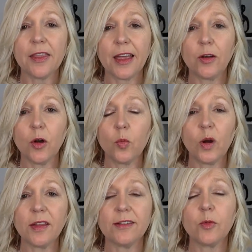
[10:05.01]
then
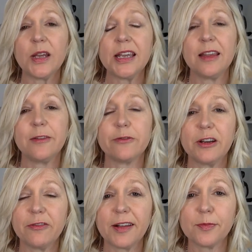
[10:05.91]
once a week in the
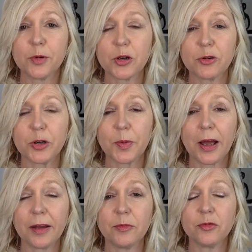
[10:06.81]
free Facebook group,
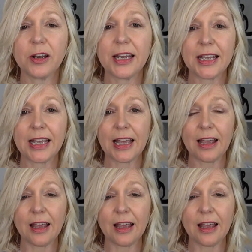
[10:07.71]
I'm running